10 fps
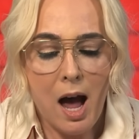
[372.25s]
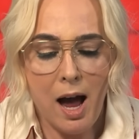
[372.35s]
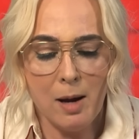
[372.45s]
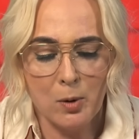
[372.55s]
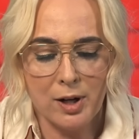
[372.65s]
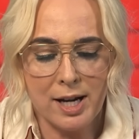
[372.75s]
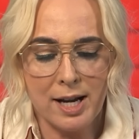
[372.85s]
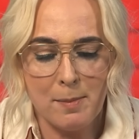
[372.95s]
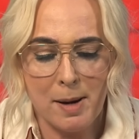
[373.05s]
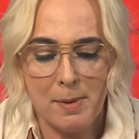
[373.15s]
Hi,
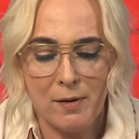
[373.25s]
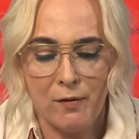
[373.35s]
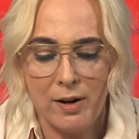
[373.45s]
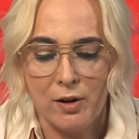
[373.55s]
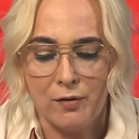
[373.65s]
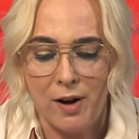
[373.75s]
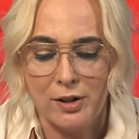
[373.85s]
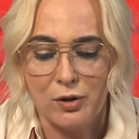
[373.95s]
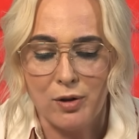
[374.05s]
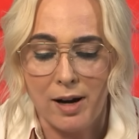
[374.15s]
Maureen. It may be funny or fun
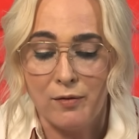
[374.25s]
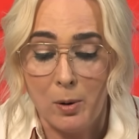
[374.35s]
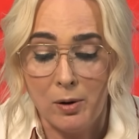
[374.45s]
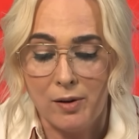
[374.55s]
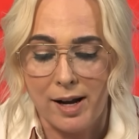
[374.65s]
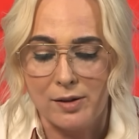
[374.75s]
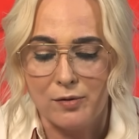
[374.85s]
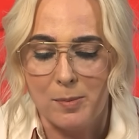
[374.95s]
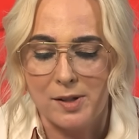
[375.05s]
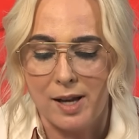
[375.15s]
to track viewer ratings
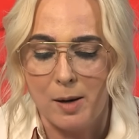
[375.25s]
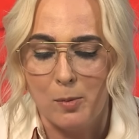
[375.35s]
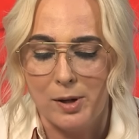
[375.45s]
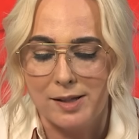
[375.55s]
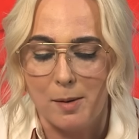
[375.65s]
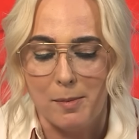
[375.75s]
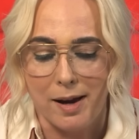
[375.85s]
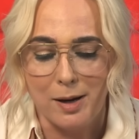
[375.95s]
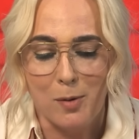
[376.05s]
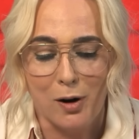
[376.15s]
from the same weeks that
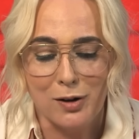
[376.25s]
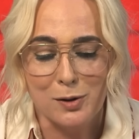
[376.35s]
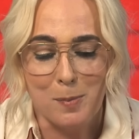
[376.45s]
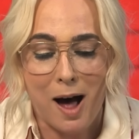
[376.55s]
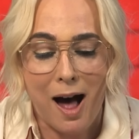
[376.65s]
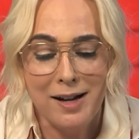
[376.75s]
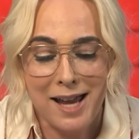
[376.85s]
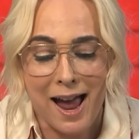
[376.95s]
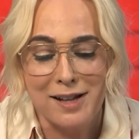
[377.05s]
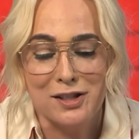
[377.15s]
Meghan Markle's
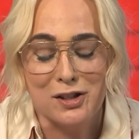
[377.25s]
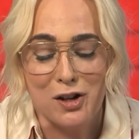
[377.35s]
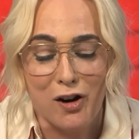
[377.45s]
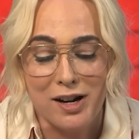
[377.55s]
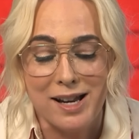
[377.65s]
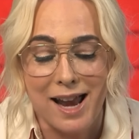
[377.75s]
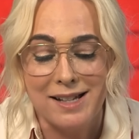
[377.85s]
podcast started